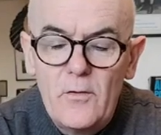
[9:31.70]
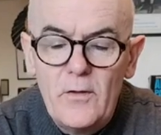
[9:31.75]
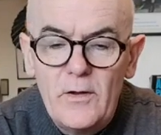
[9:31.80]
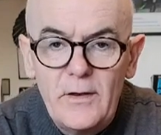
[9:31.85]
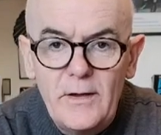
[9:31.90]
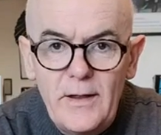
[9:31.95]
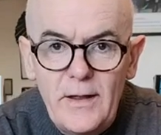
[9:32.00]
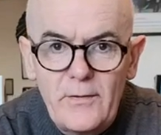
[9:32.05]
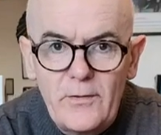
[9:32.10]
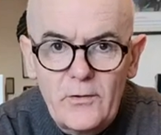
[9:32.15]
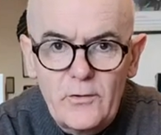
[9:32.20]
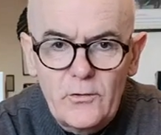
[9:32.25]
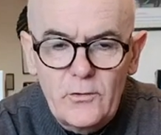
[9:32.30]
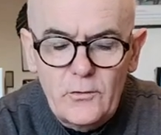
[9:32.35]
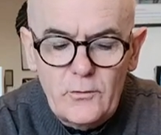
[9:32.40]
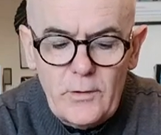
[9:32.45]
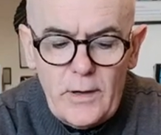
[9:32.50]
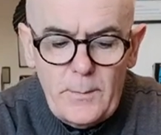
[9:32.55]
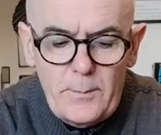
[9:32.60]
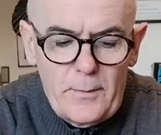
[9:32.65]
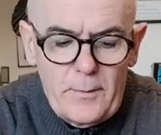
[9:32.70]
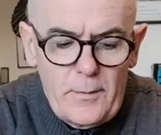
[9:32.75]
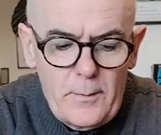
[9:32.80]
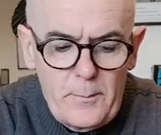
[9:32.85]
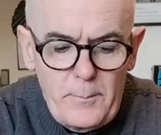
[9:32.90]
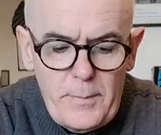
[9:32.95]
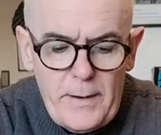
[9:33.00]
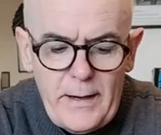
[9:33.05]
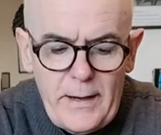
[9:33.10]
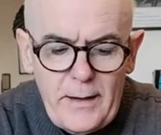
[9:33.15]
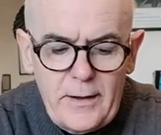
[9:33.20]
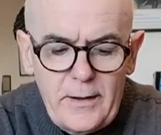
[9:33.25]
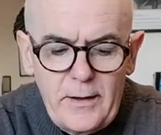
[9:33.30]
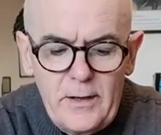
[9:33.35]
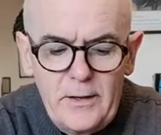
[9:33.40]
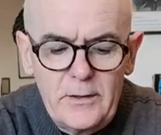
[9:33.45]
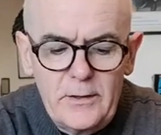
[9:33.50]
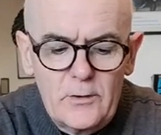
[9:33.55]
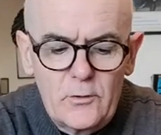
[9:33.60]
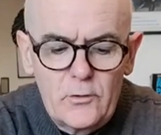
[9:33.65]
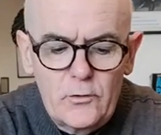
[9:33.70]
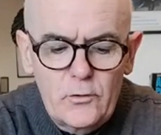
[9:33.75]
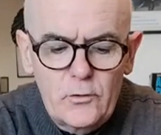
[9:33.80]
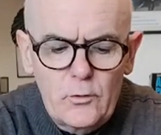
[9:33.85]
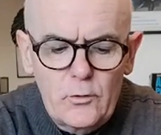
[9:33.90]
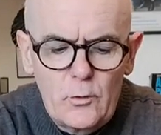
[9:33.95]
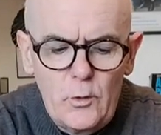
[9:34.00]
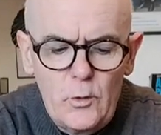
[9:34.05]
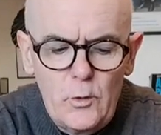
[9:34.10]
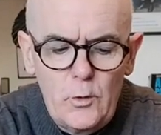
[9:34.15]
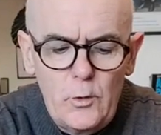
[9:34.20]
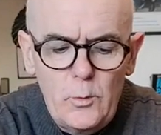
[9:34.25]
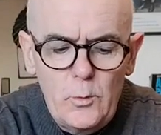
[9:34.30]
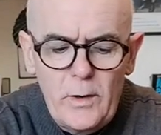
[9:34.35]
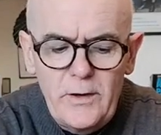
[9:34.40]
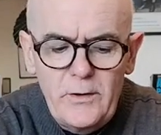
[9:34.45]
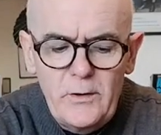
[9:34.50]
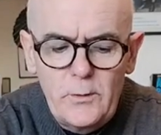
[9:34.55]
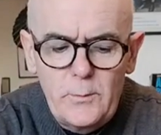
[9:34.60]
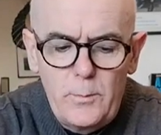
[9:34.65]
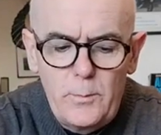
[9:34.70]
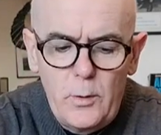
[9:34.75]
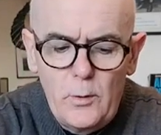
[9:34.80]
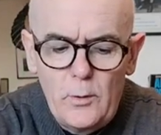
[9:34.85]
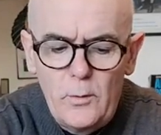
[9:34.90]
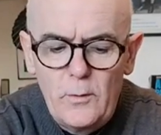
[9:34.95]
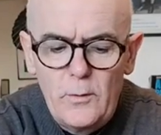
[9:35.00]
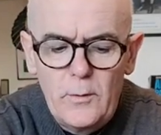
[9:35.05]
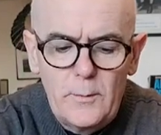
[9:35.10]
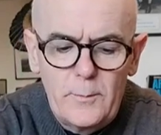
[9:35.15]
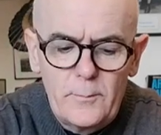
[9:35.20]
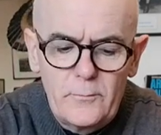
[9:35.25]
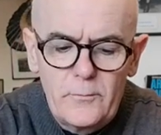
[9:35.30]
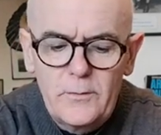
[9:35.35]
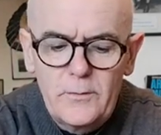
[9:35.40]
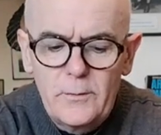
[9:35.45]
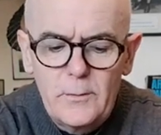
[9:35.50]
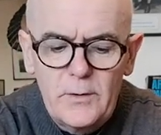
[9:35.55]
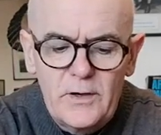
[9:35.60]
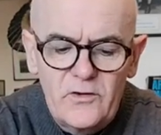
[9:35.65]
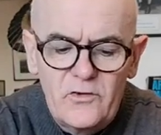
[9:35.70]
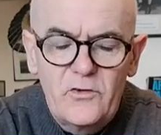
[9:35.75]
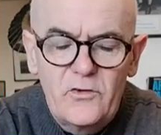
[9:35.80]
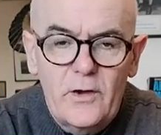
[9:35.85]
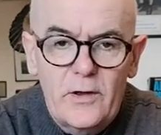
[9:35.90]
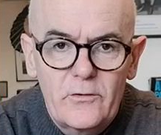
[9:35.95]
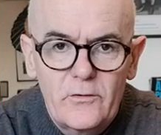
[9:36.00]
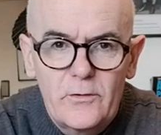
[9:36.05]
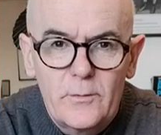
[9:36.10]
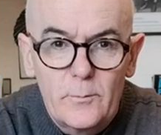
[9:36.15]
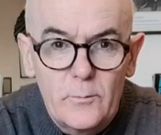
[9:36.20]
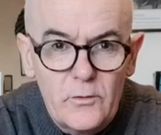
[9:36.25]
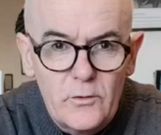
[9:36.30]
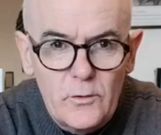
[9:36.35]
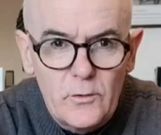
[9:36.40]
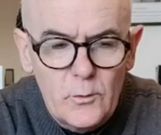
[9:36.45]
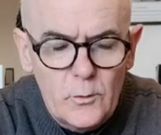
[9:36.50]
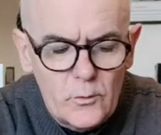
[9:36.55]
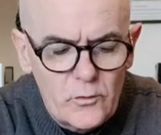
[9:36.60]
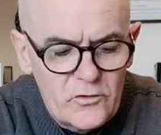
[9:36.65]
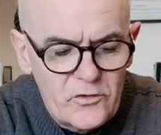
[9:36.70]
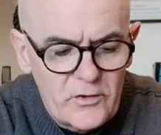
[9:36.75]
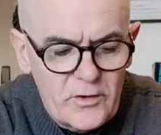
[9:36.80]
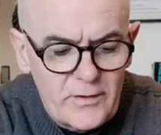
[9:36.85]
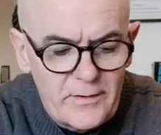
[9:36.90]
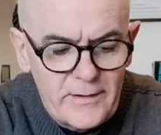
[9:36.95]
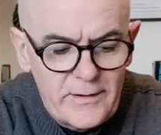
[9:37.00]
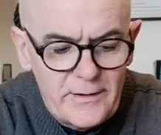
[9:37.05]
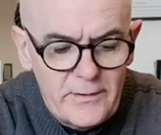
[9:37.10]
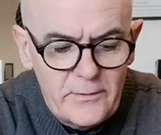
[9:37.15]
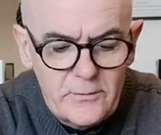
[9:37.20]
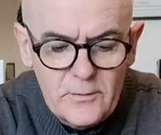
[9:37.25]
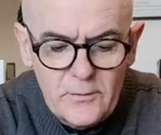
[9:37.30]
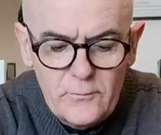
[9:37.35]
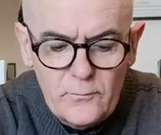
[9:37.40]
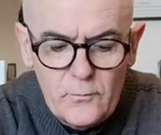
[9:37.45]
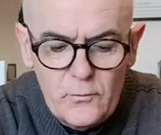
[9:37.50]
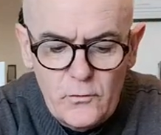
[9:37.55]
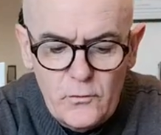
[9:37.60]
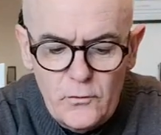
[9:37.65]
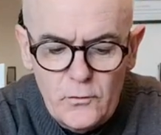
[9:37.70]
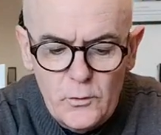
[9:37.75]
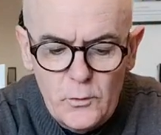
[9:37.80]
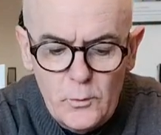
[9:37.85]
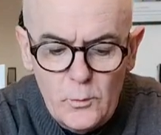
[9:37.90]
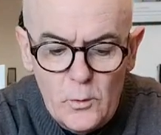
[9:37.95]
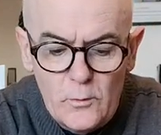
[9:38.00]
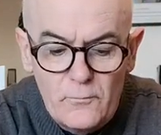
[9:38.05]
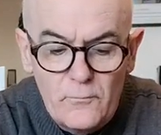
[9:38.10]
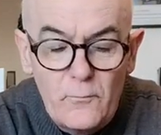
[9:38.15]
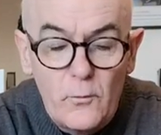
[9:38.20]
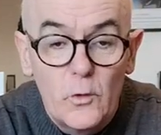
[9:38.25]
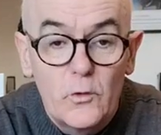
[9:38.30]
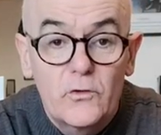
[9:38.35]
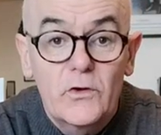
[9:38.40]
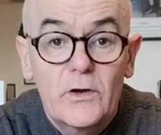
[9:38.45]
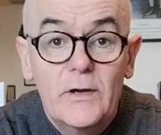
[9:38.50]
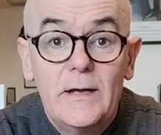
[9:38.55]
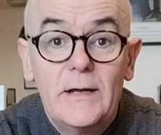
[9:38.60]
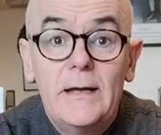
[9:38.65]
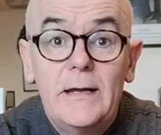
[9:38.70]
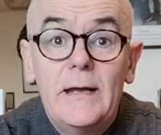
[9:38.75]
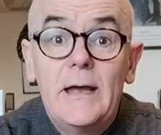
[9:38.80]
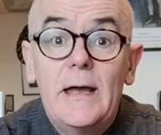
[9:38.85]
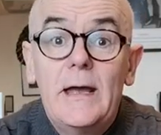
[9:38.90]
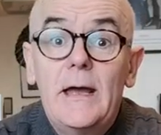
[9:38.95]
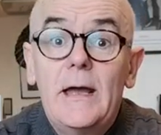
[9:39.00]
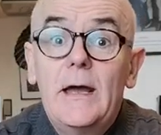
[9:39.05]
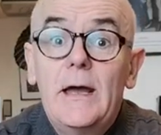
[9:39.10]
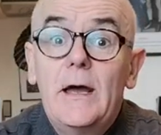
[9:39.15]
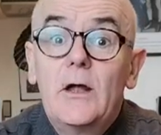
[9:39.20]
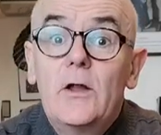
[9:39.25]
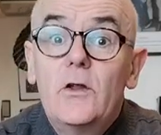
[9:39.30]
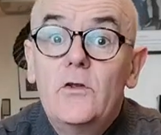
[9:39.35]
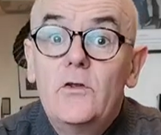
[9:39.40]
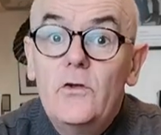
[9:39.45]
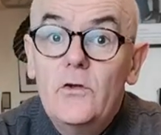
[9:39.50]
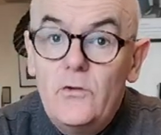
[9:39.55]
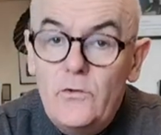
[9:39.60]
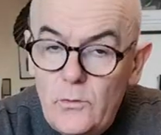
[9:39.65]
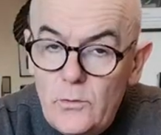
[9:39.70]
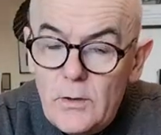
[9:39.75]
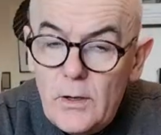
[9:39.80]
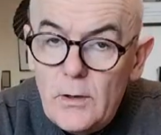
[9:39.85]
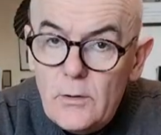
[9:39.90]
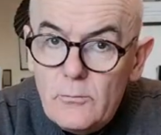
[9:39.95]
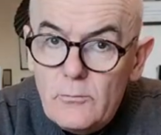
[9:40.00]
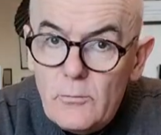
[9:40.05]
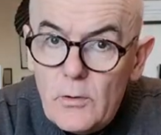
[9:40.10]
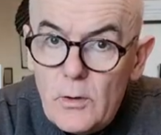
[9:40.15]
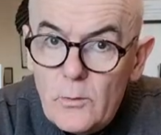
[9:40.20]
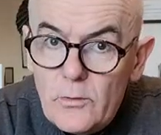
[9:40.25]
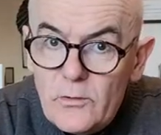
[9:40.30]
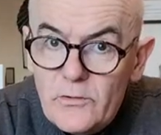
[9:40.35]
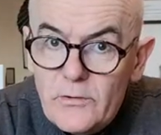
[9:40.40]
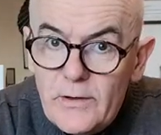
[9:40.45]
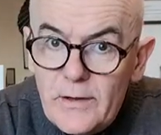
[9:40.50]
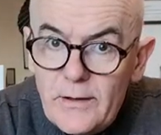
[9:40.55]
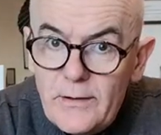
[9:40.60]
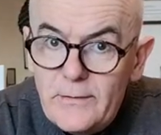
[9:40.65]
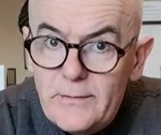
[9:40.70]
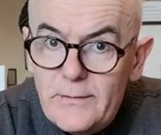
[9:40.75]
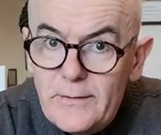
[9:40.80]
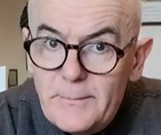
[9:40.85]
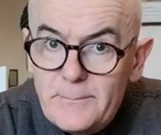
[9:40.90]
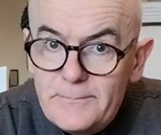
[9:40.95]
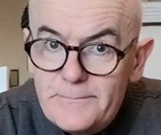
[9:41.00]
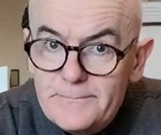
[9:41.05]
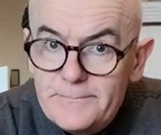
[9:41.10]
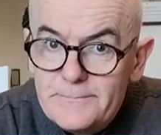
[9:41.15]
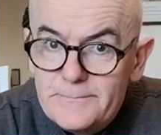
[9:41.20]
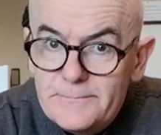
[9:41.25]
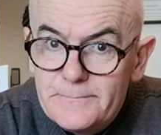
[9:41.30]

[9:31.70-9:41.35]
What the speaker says: the leather strap at the back, a little screw where you'd pull them to adjust them to your size of shoe or foot. Did you go roller skating?